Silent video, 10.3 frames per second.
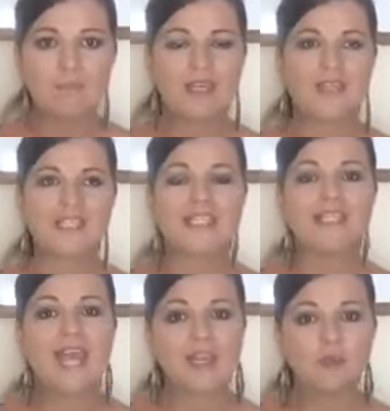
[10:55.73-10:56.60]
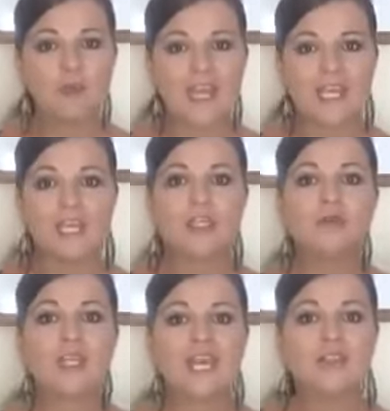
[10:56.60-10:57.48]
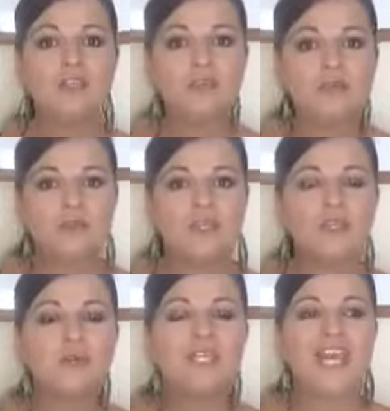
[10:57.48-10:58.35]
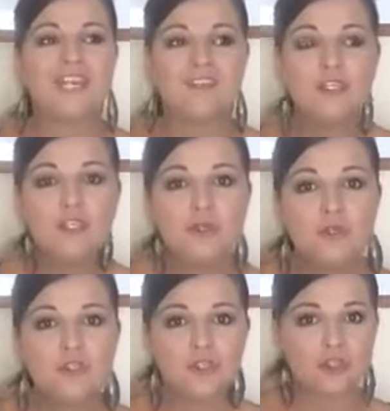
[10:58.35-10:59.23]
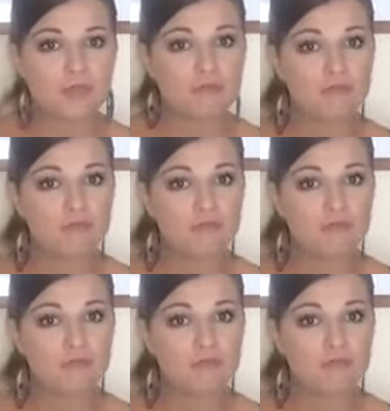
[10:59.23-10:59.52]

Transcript: because in that way you get used to the